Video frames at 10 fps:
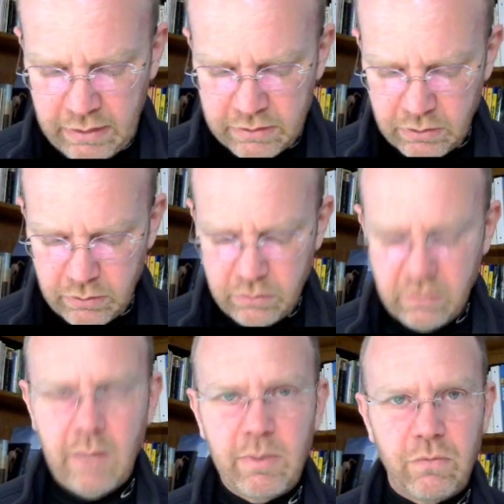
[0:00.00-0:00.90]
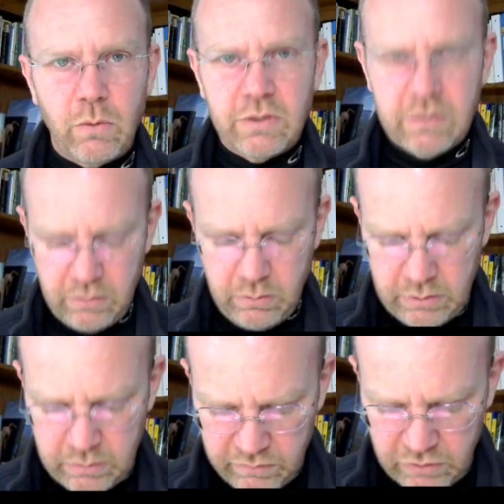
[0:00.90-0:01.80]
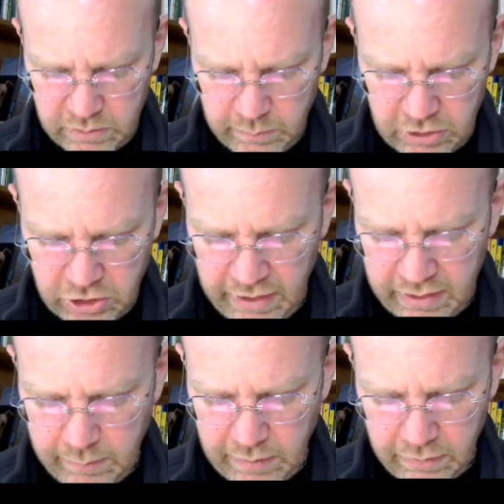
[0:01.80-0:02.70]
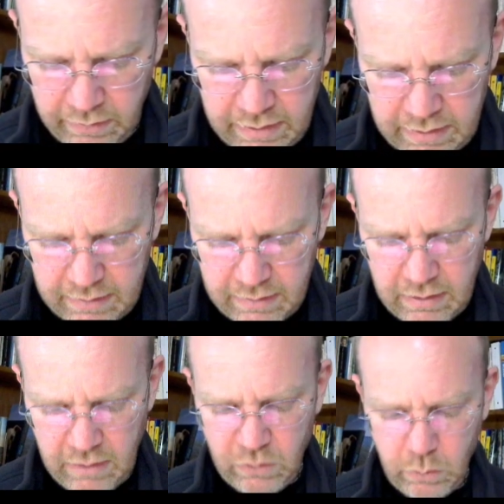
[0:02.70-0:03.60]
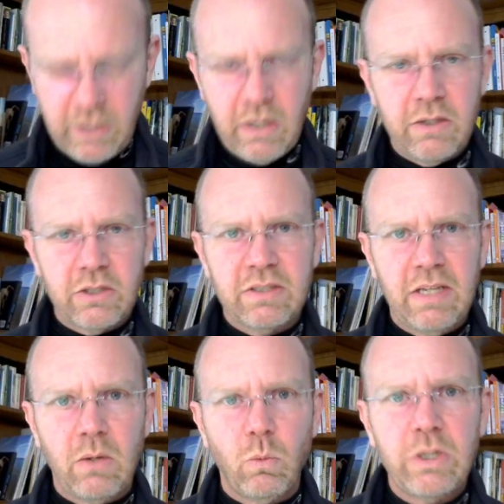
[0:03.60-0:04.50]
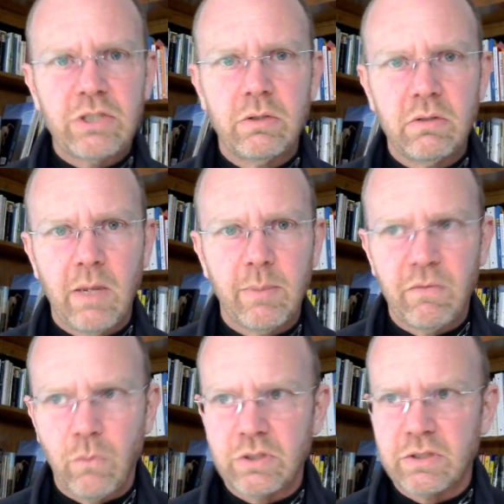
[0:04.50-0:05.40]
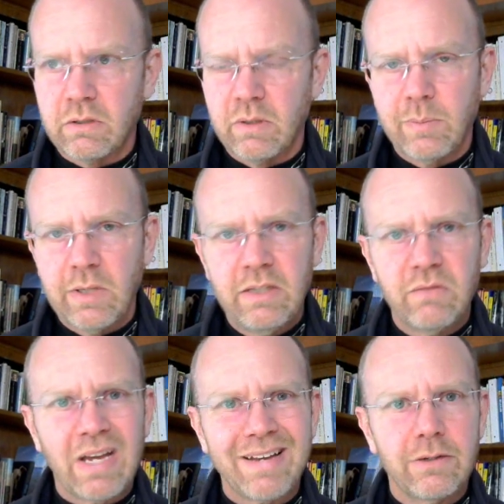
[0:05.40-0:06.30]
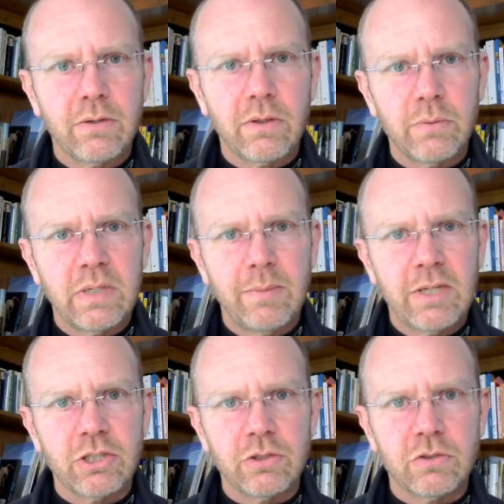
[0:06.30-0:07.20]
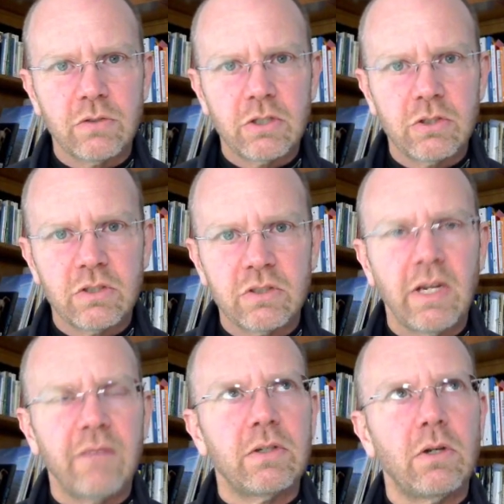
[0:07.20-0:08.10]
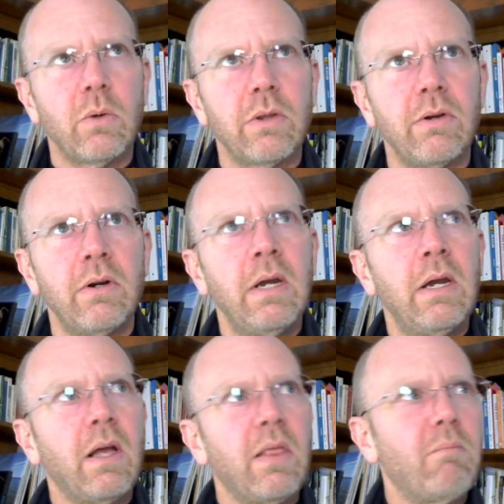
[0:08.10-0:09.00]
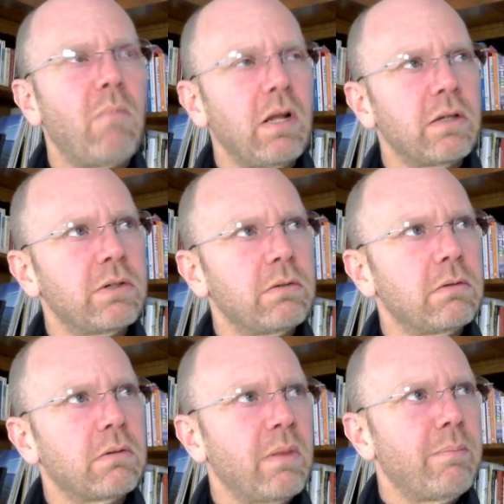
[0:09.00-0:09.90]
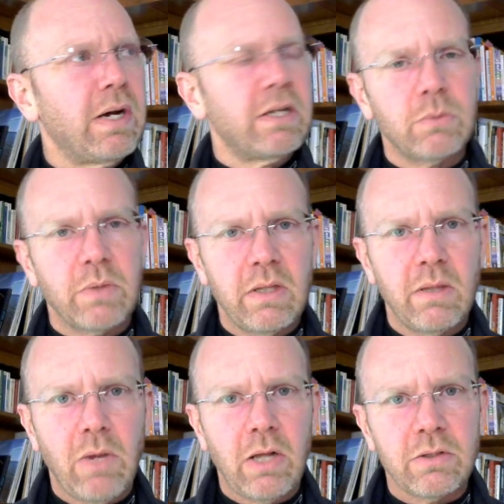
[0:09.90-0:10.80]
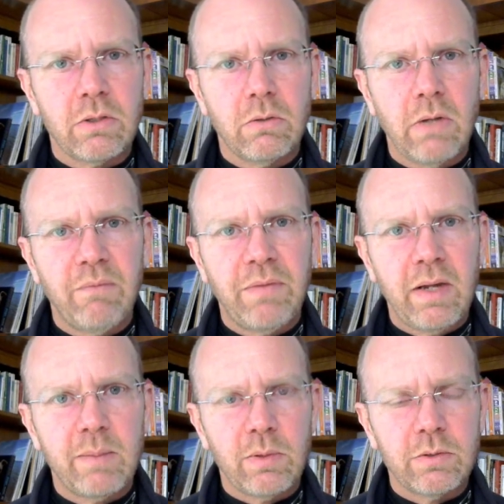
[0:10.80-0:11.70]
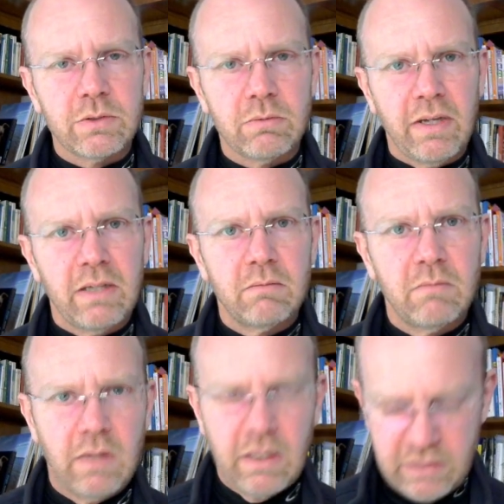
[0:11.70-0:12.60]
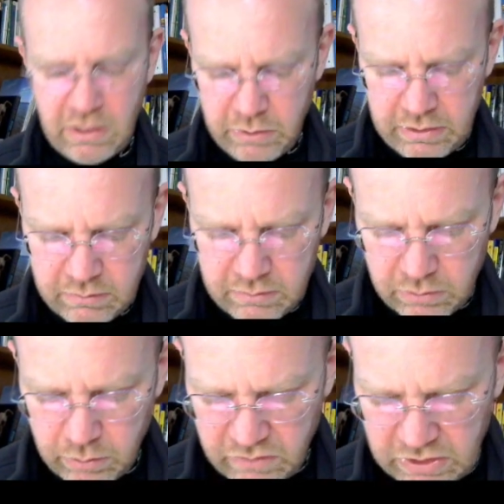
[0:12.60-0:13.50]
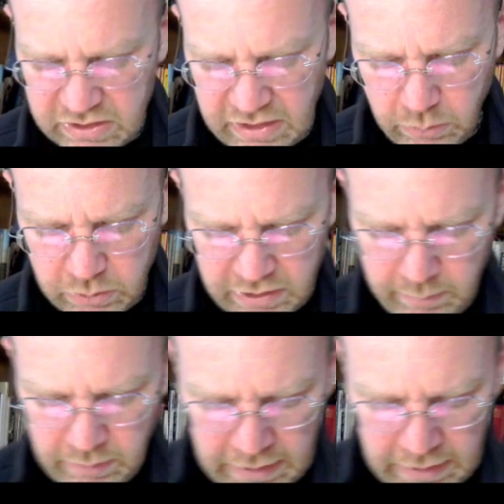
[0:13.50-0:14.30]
So coulombic forces are the ones we've just been chatting about. If you want to understand which coulombic forces are at play, you've got to know the three-dimensional structure, because you have to know whether the molecule or the bonds within the molecule have dipoles, right? That's how we sort of distinguish them.